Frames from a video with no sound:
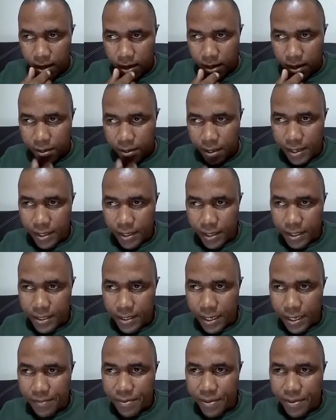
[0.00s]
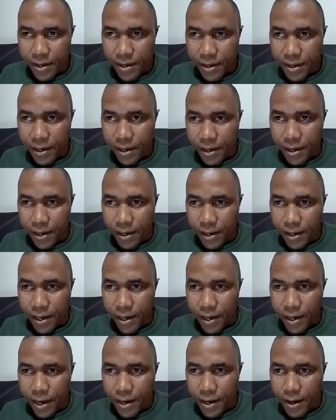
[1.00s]
the in depth uh, uh
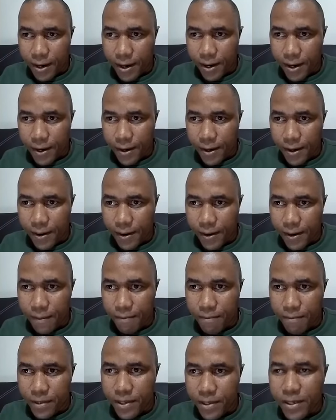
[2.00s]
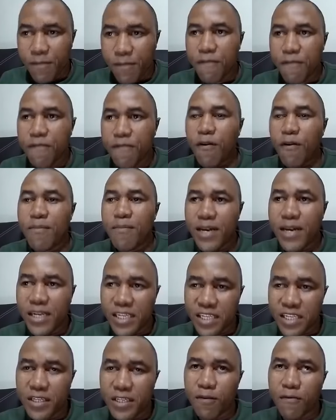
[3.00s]
uh,
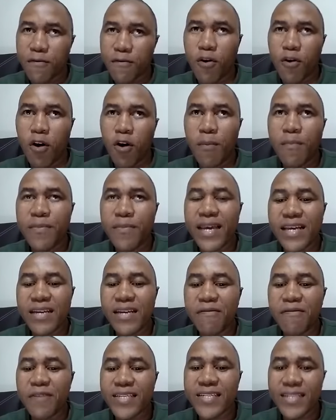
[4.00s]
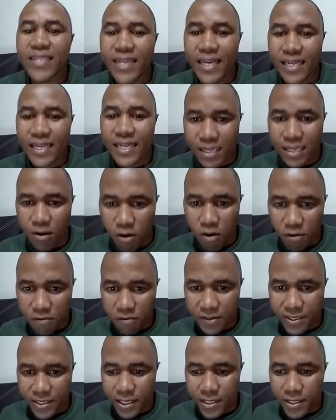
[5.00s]
information from the investigating
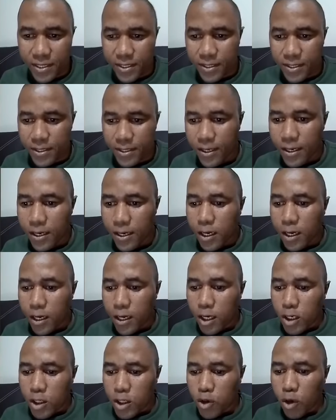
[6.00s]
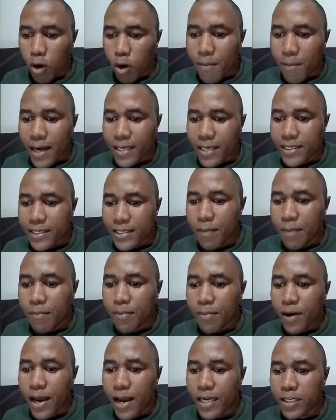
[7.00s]
officers. So my
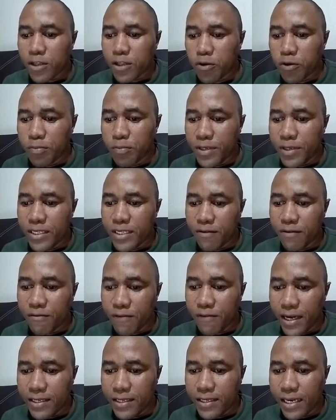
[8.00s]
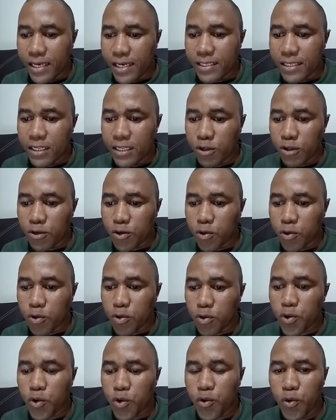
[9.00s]
sample had to be divided
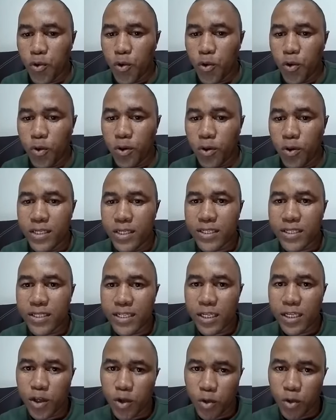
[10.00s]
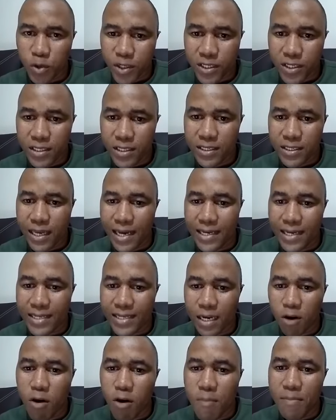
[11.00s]
into two institutions as a
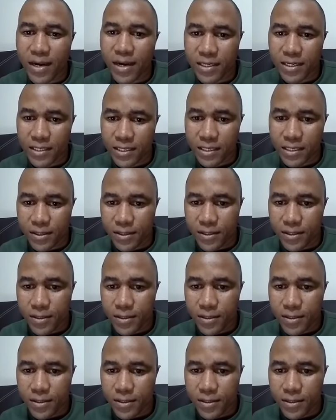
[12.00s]
comparison.